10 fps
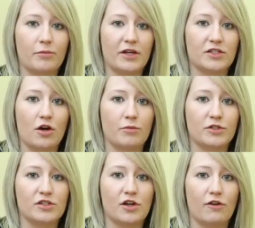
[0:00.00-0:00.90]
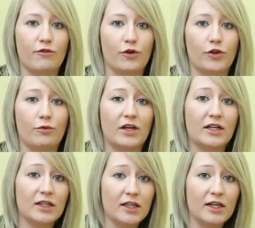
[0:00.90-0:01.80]
the best options are for you
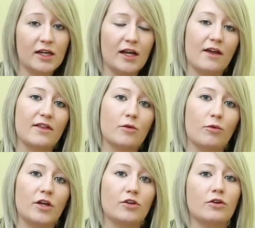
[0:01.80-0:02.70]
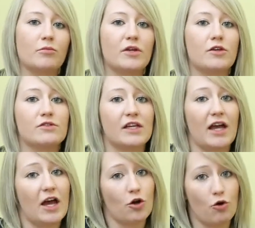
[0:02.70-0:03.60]
in clinic and then what you can be using at